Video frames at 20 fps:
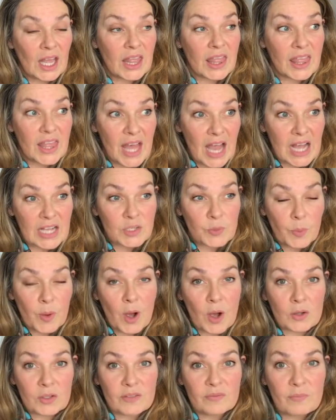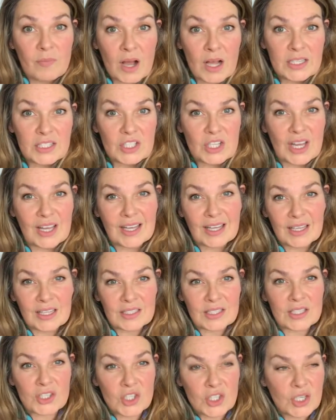that part of my journey
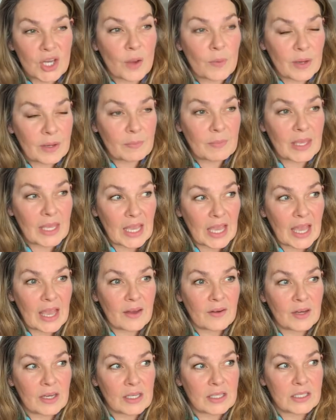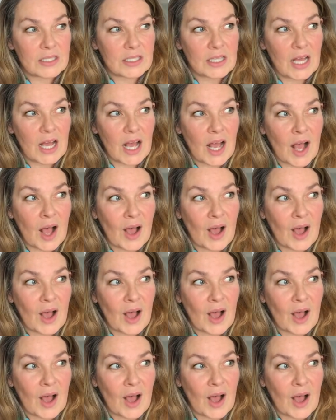because it's showing me areas that